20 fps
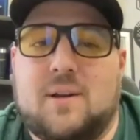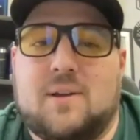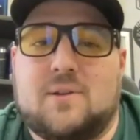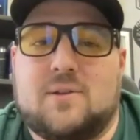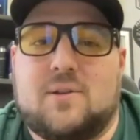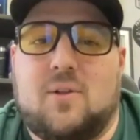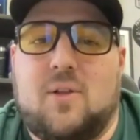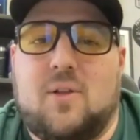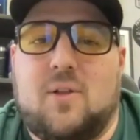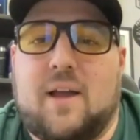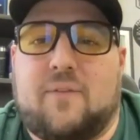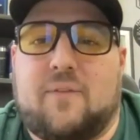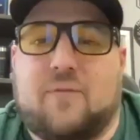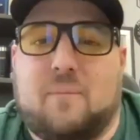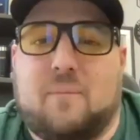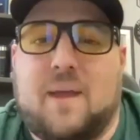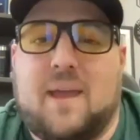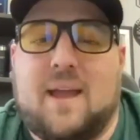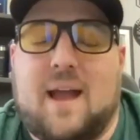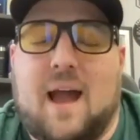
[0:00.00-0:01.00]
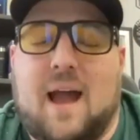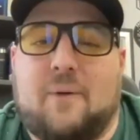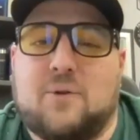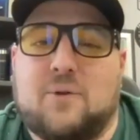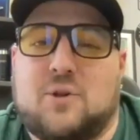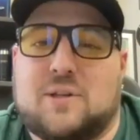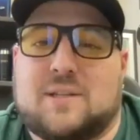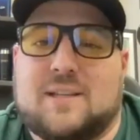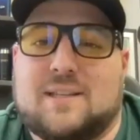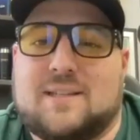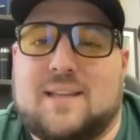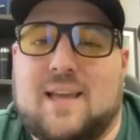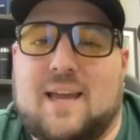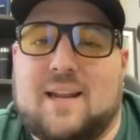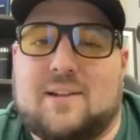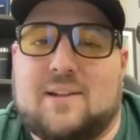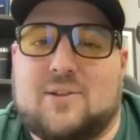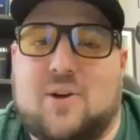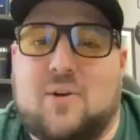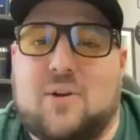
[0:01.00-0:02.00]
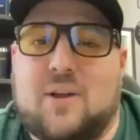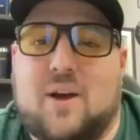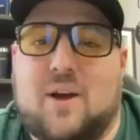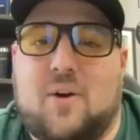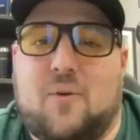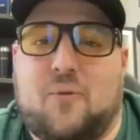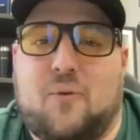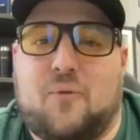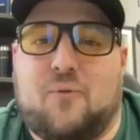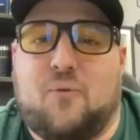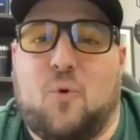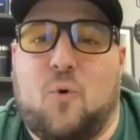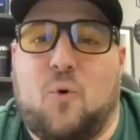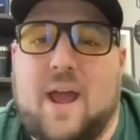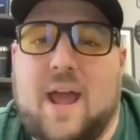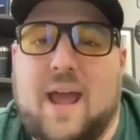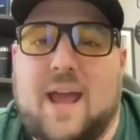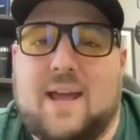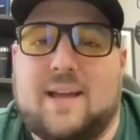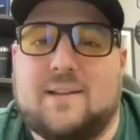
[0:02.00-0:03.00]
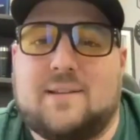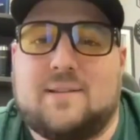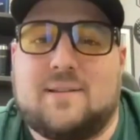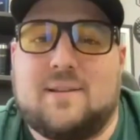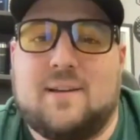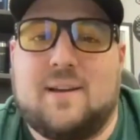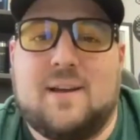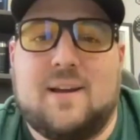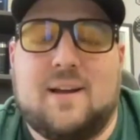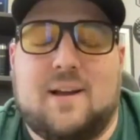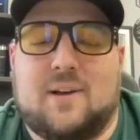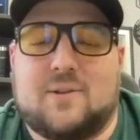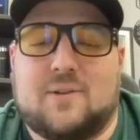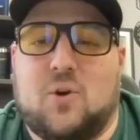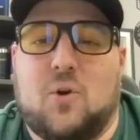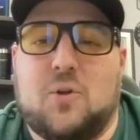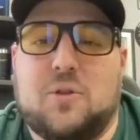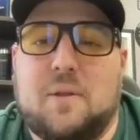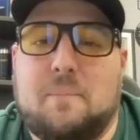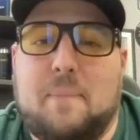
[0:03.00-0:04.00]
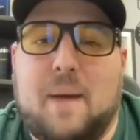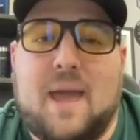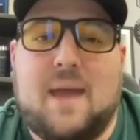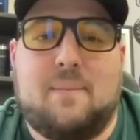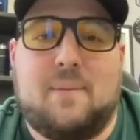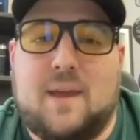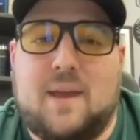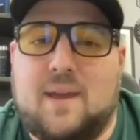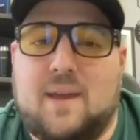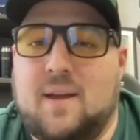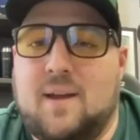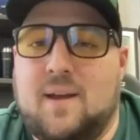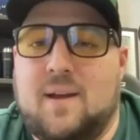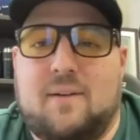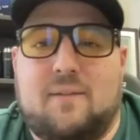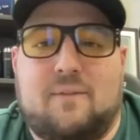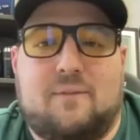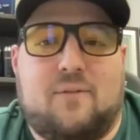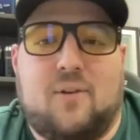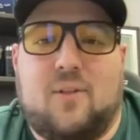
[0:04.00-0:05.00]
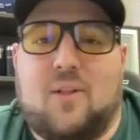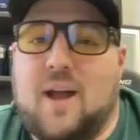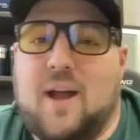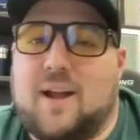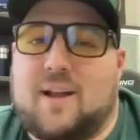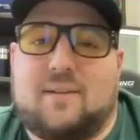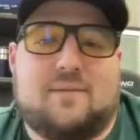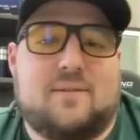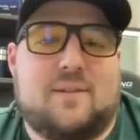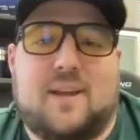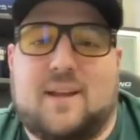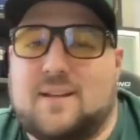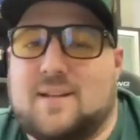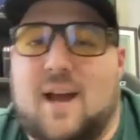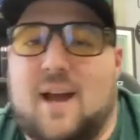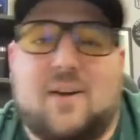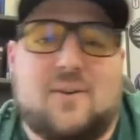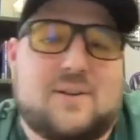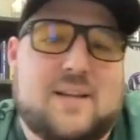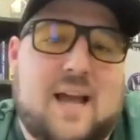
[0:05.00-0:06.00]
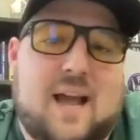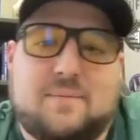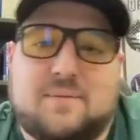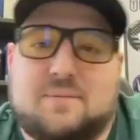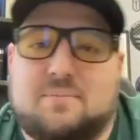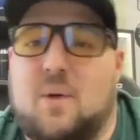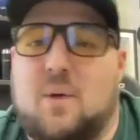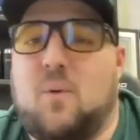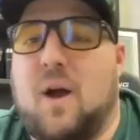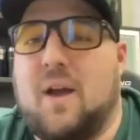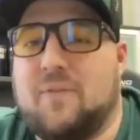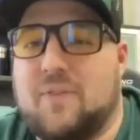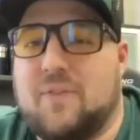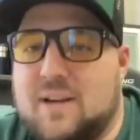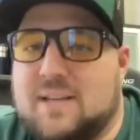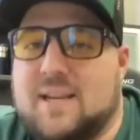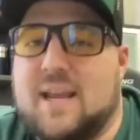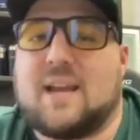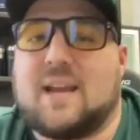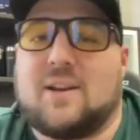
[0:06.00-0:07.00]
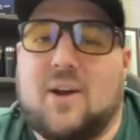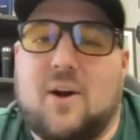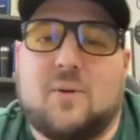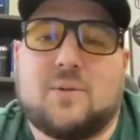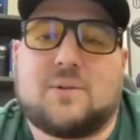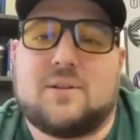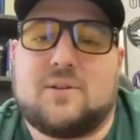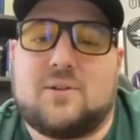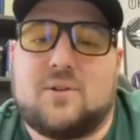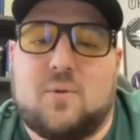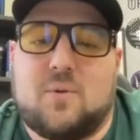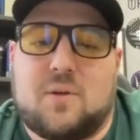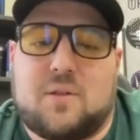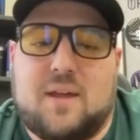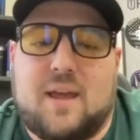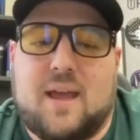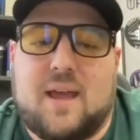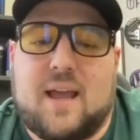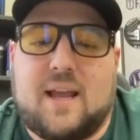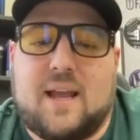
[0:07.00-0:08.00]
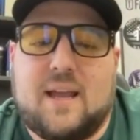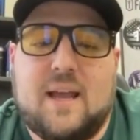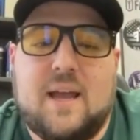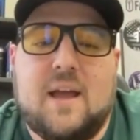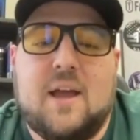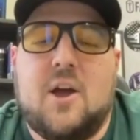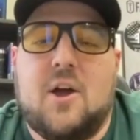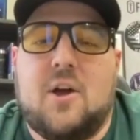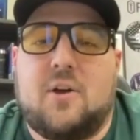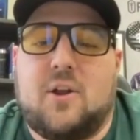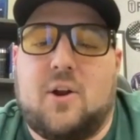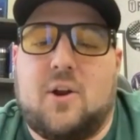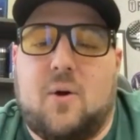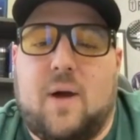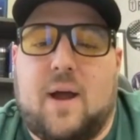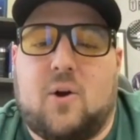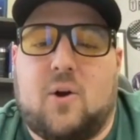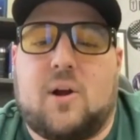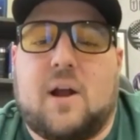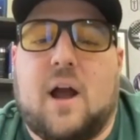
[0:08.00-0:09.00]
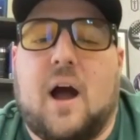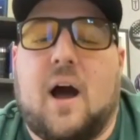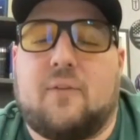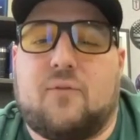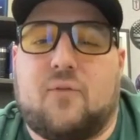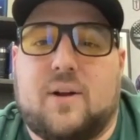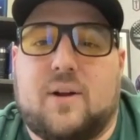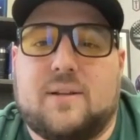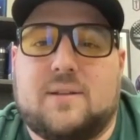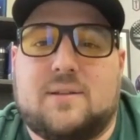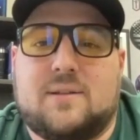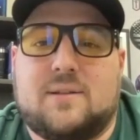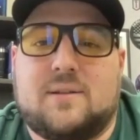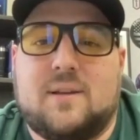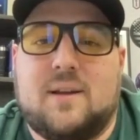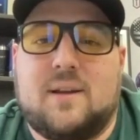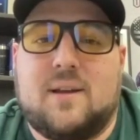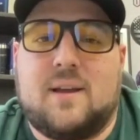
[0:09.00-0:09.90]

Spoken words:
So like, for me, I was just in San Antonio for 4 days. I was holding the baby for like the entire time so my wife could take notes and do her thing, you know, at her conference.